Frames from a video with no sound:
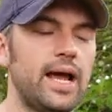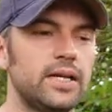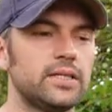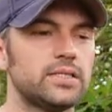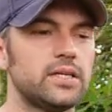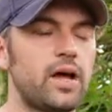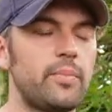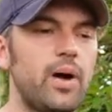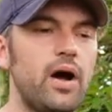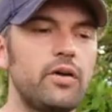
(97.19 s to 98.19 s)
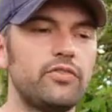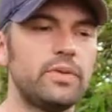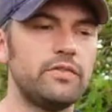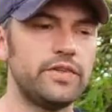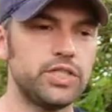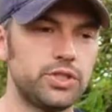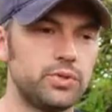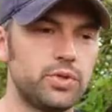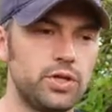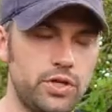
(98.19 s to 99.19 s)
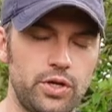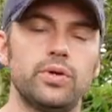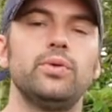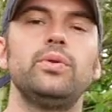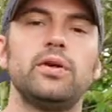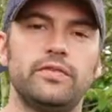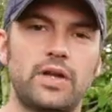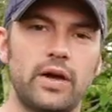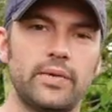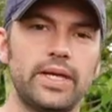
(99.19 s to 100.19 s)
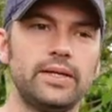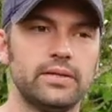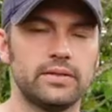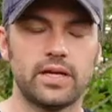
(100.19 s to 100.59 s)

And apart from the visual cue of knowing